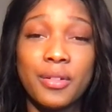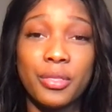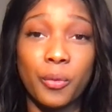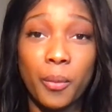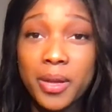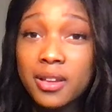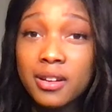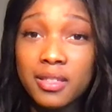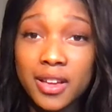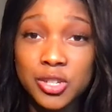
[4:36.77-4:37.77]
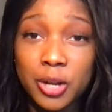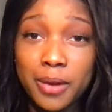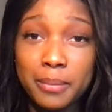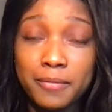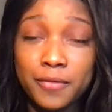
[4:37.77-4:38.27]
The woman that took
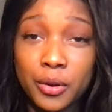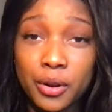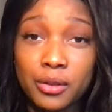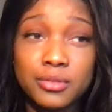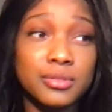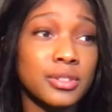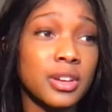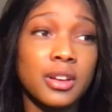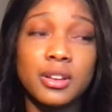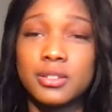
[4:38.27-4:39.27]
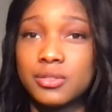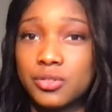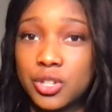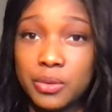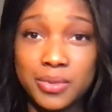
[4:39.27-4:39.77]
my photos,
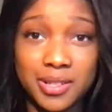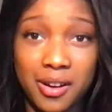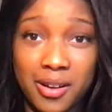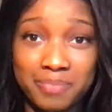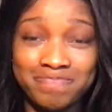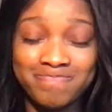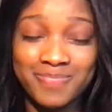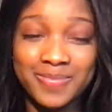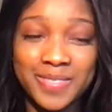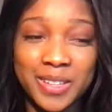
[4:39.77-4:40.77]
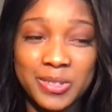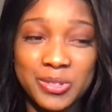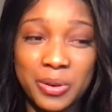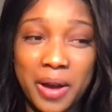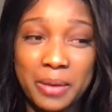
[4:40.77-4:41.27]
she was gone.
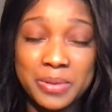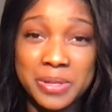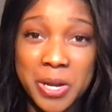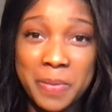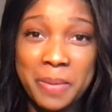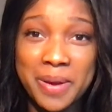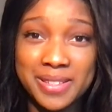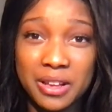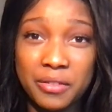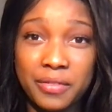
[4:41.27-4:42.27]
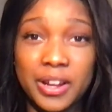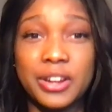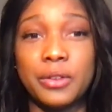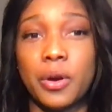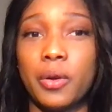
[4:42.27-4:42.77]
So I was there by myself, and I
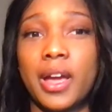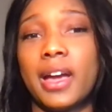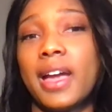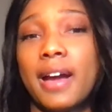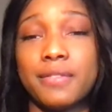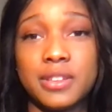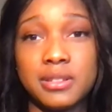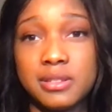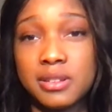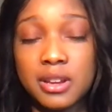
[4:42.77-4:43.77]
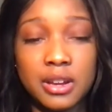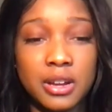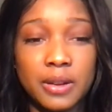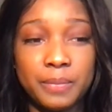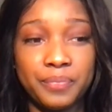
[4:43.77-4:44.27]
knew, okay, I have this
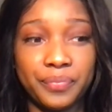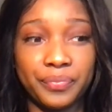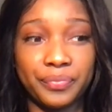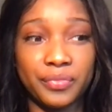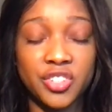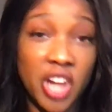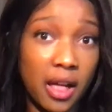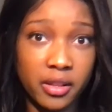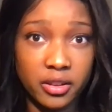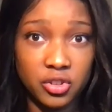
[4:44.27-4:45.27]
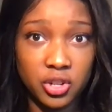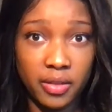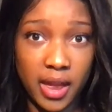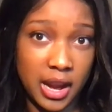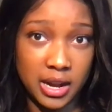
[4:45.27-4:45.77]
challenge
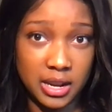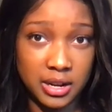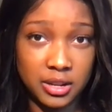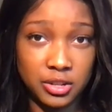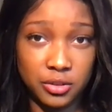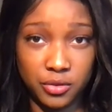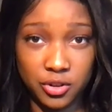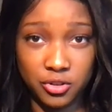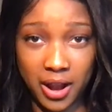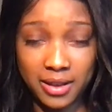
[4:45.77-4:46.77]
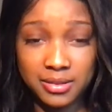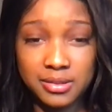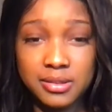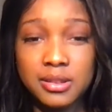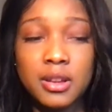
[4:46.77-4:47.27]
that I need to address.